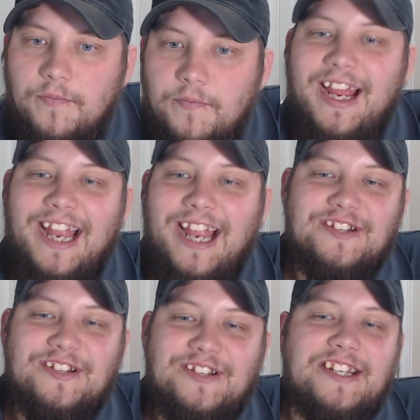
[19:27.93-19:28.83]
Angel says,
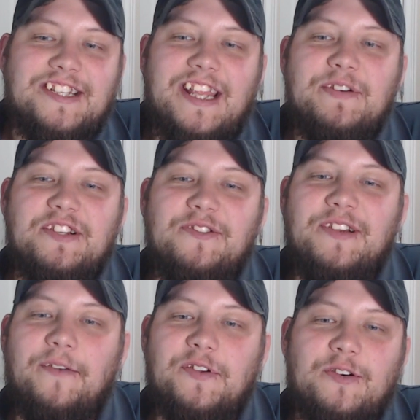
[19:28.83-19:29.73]
just because they've been doing
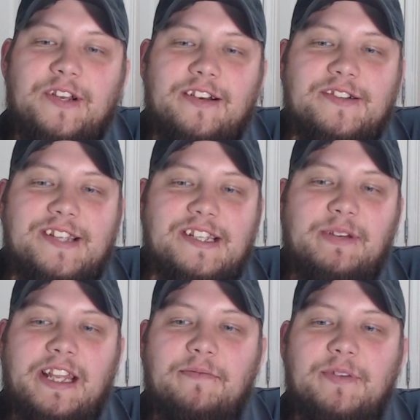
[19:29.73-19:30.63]
it for 30 years doesn't
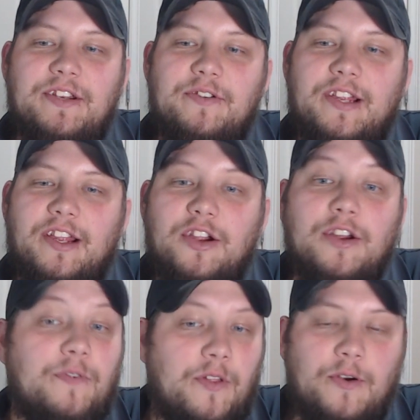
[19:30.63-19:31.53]
mean they've been doing it
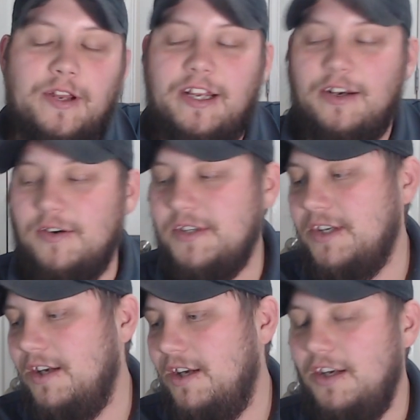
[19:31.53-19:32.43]
good for 30 years.
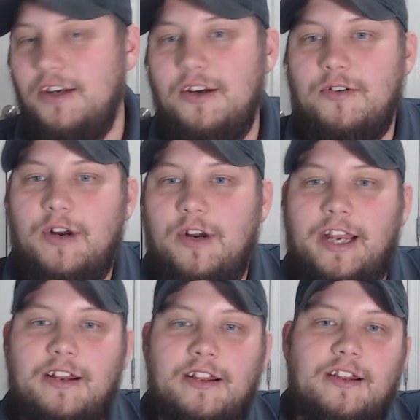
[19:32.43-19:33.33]
Right.
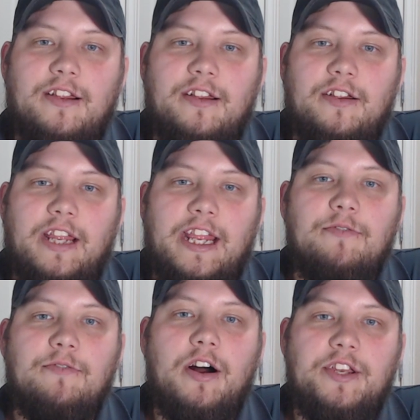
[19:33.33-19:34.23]

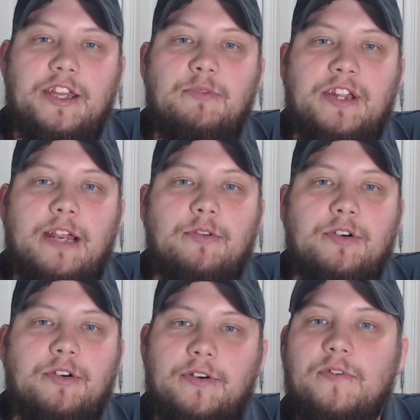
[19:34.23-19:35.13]
Enron did what they were
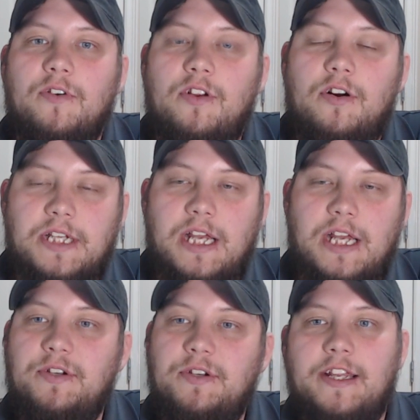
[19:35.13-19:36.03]
doing for a long time,
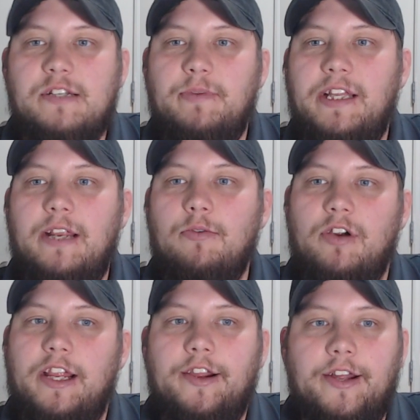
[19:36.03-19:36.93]
too. That doesn't mean they were
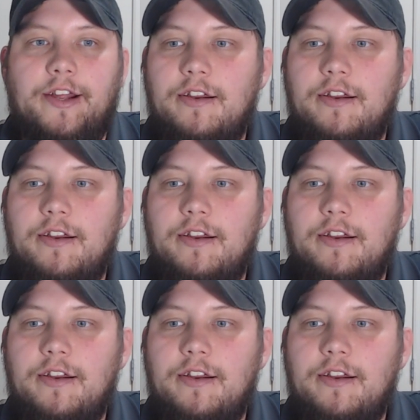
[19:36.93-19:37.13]
any good.